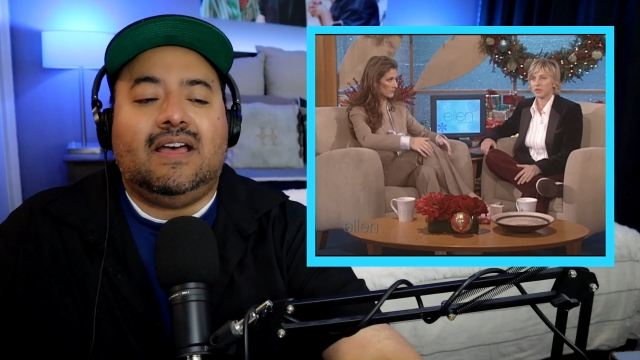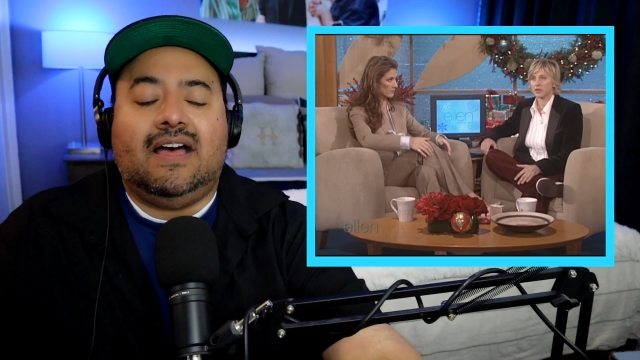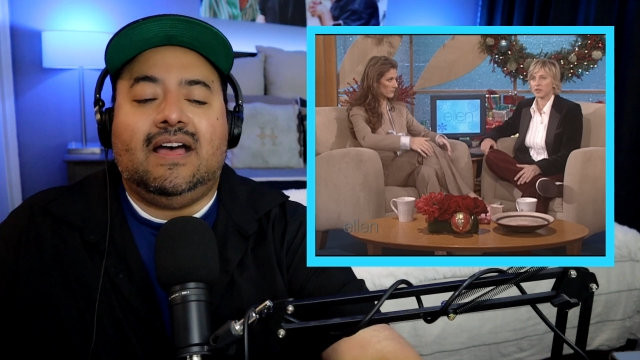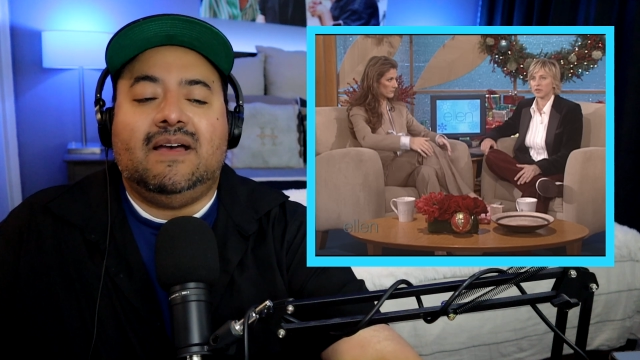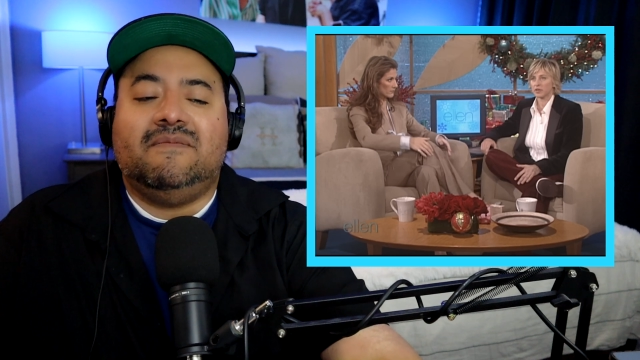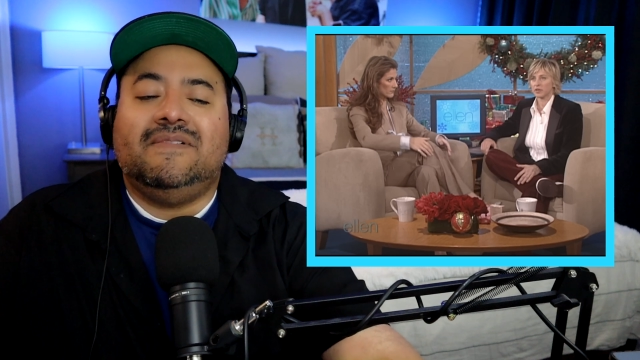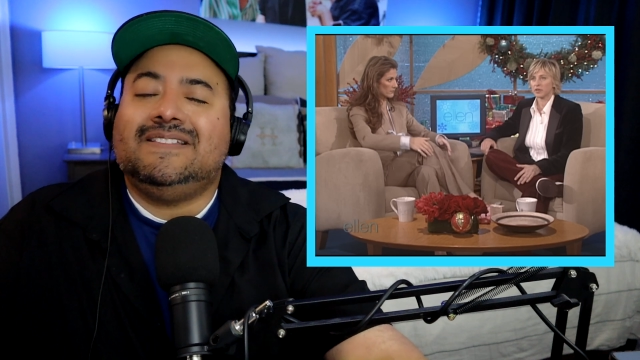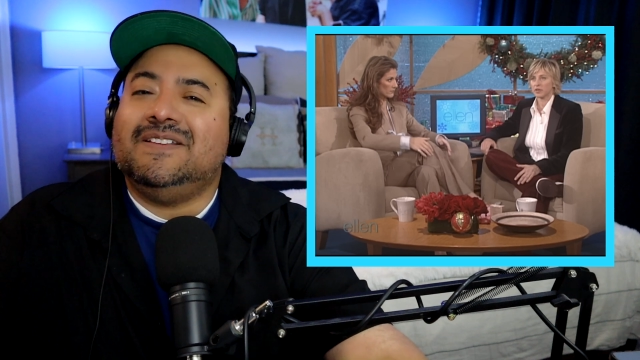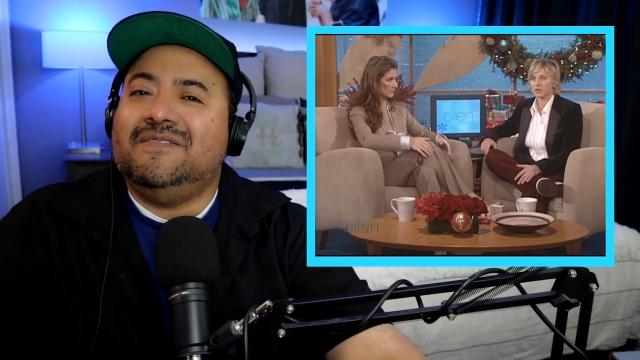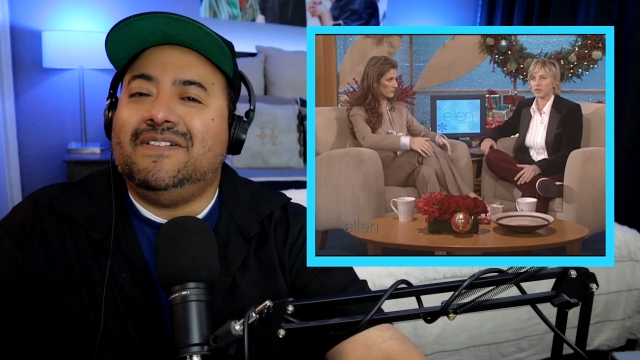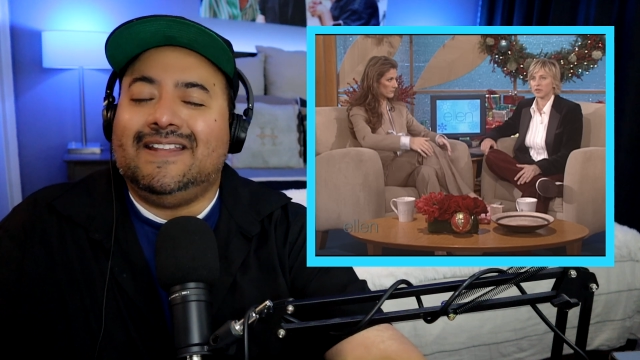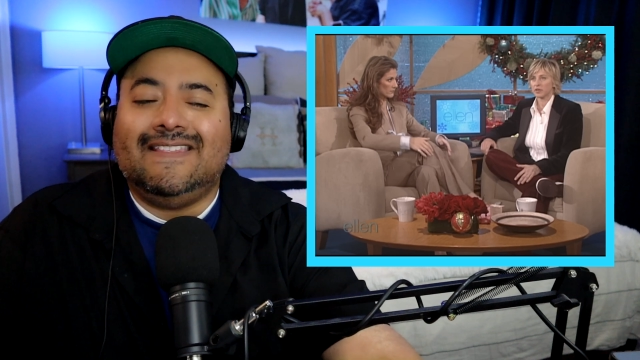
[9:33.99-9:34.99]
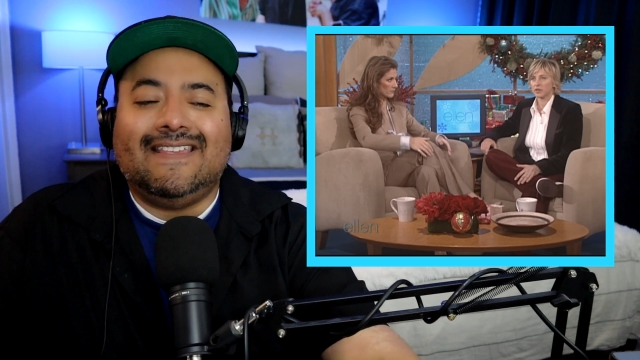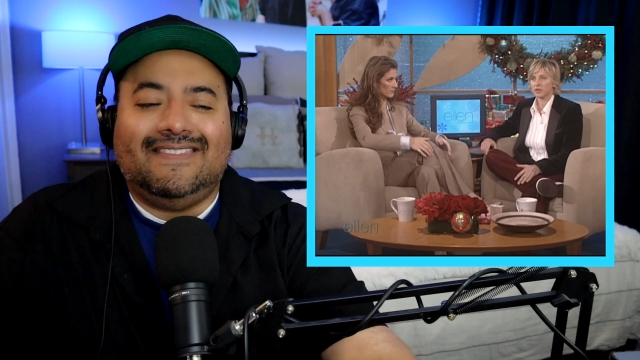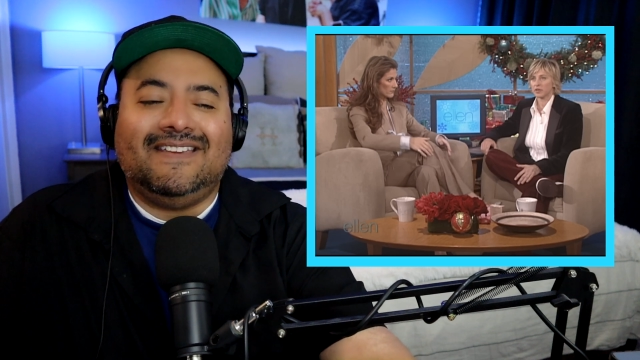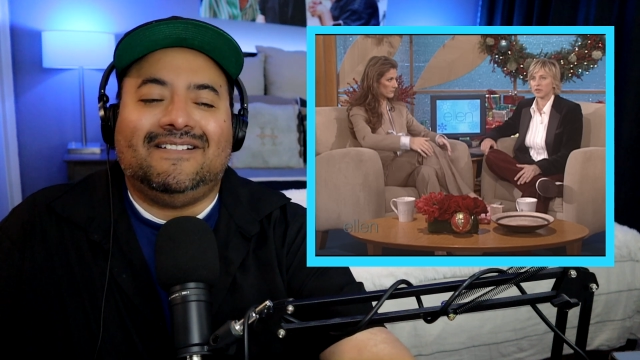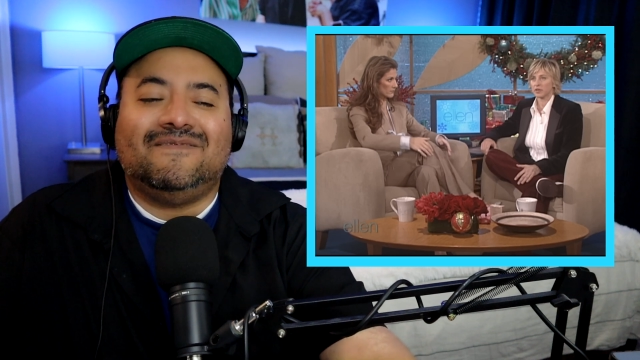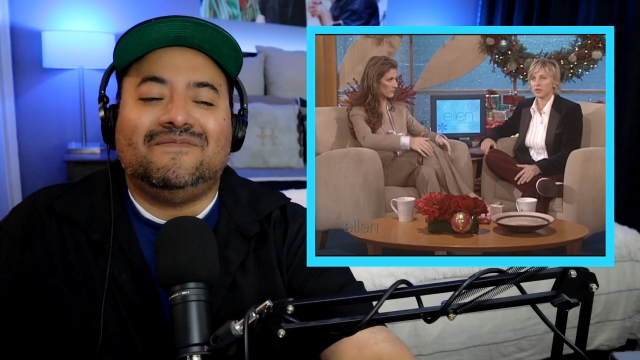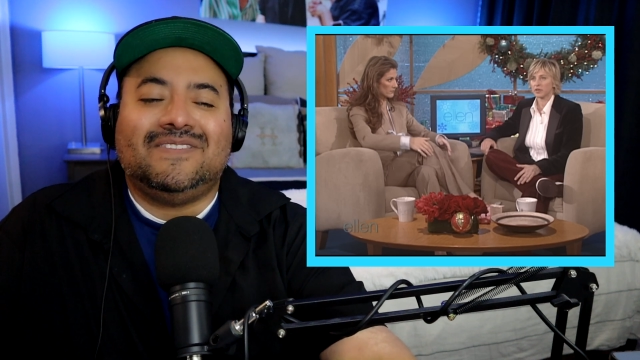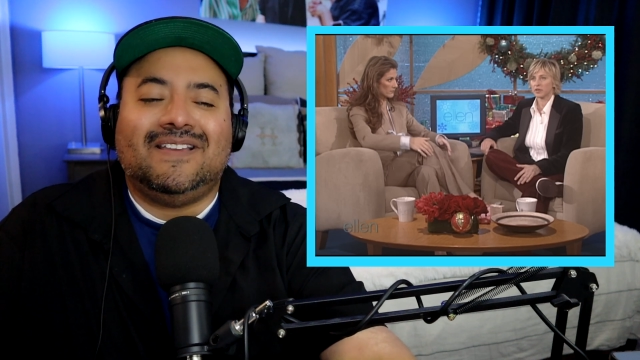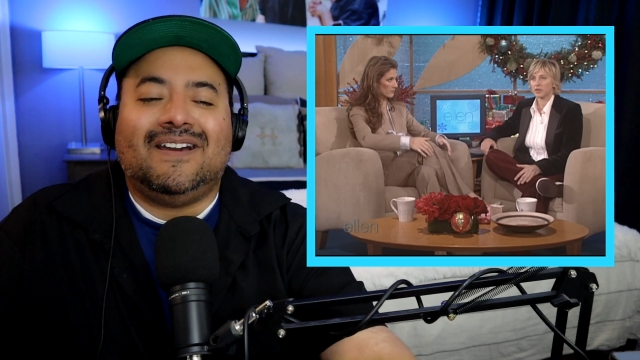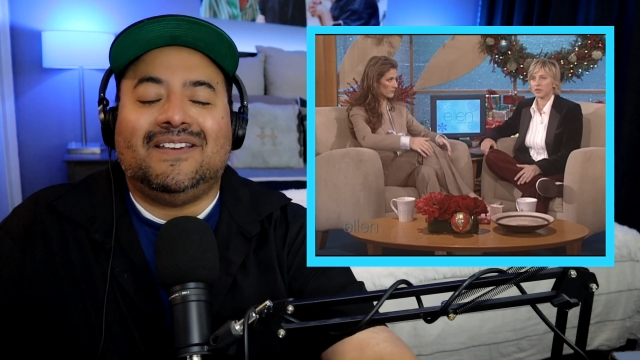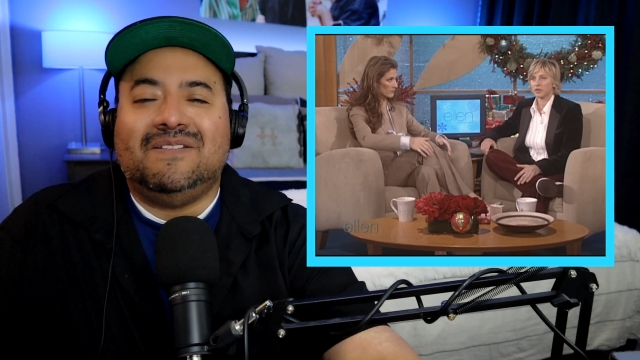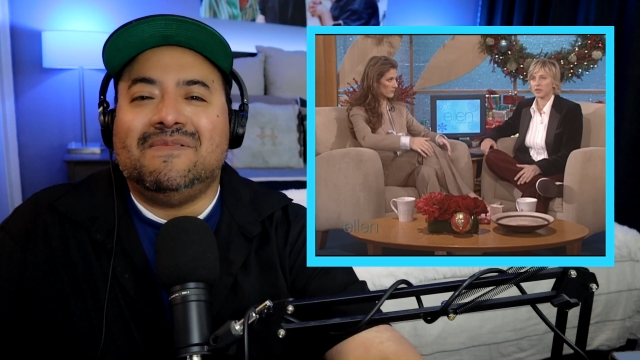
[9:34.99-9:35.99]
It's so funny that they're
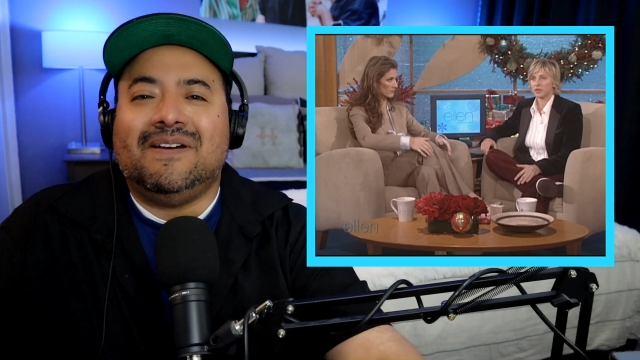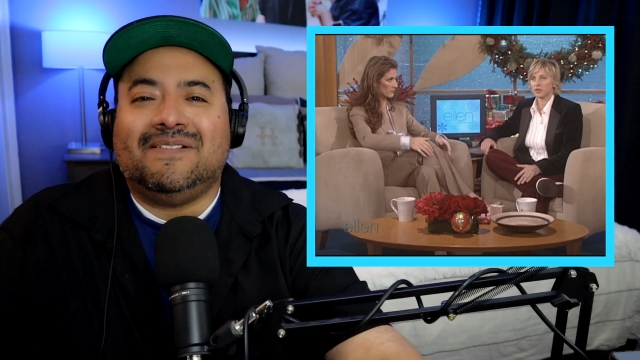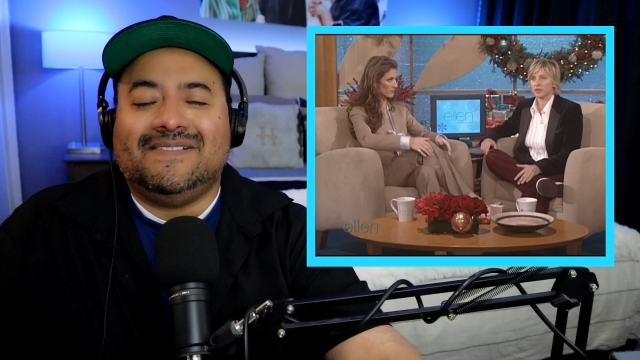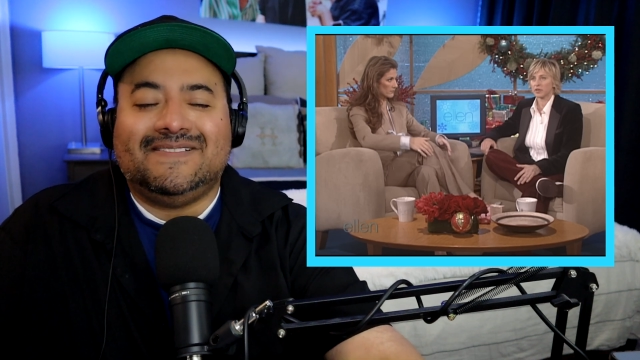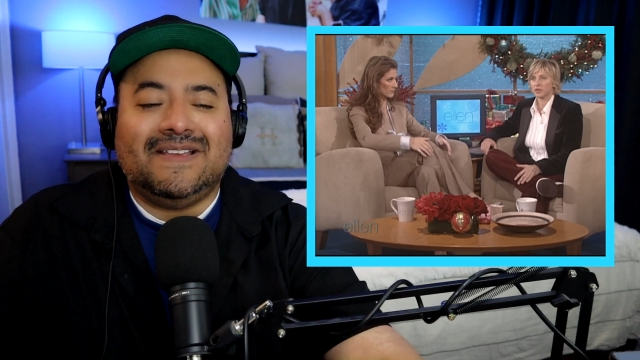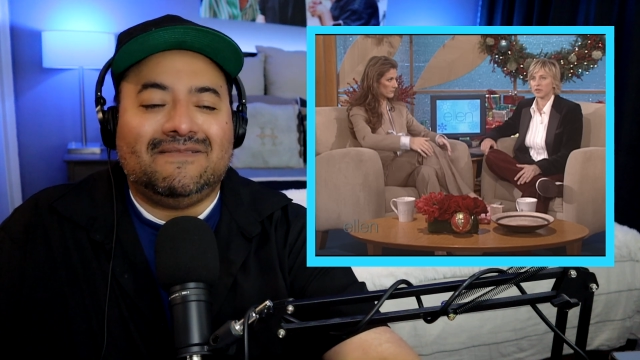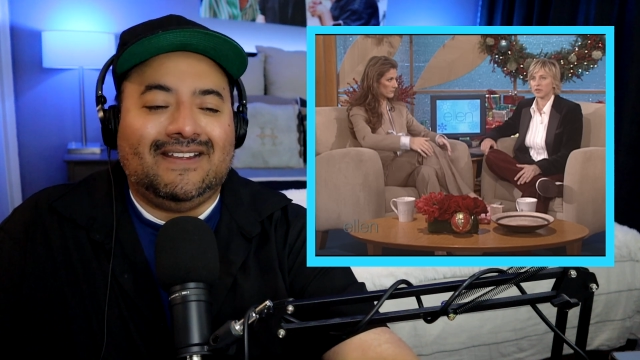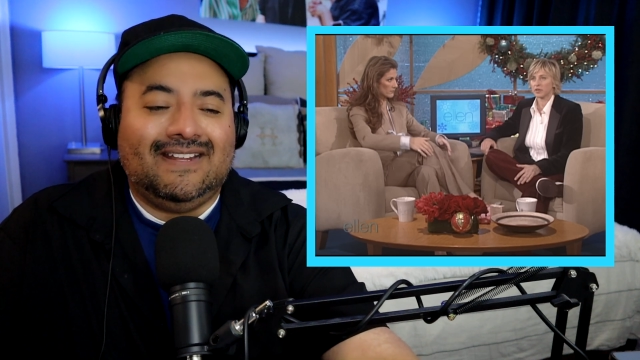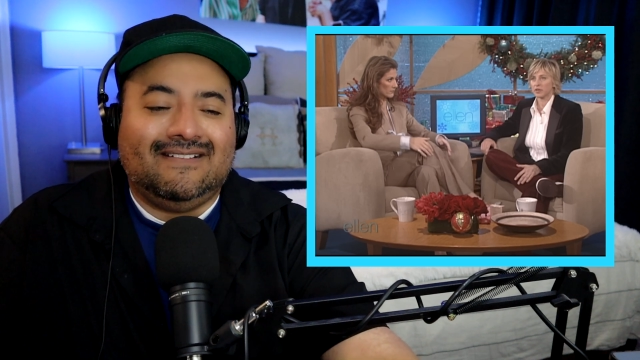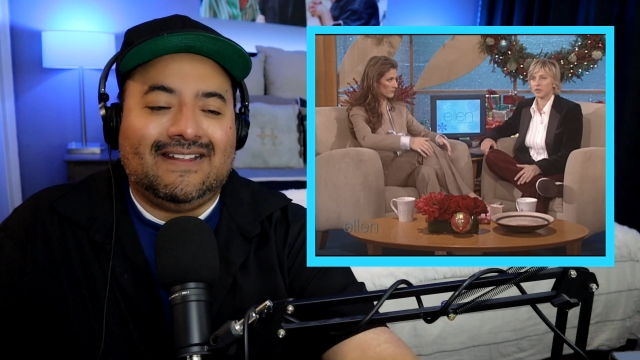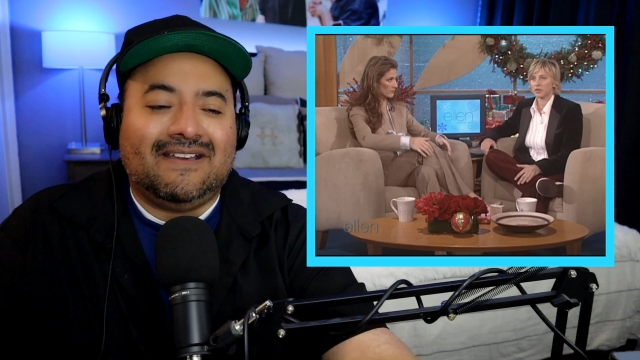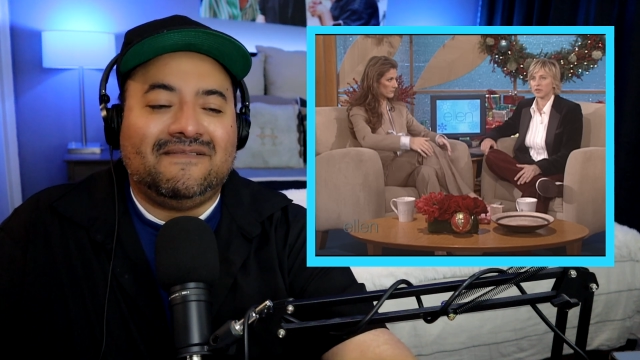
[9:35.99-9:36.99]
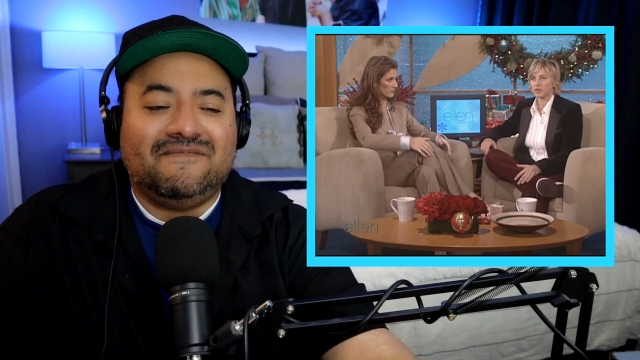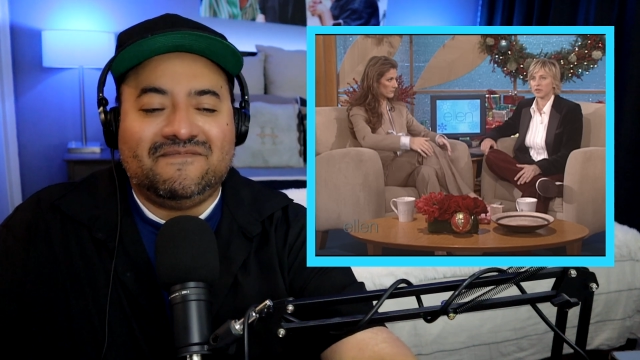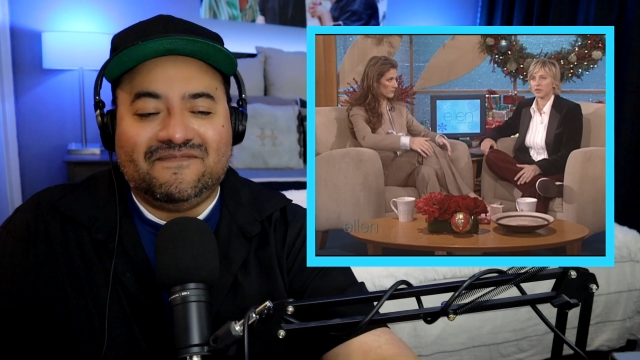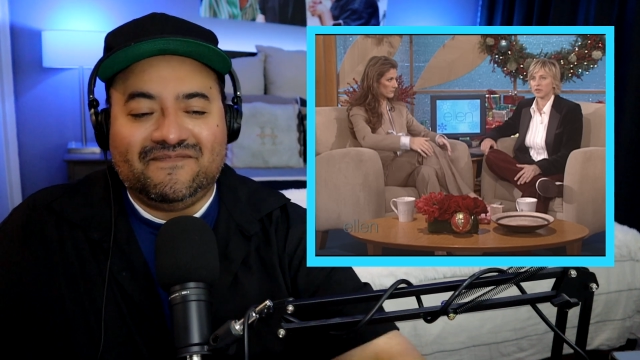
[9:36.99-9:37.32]
talking about her son right here now.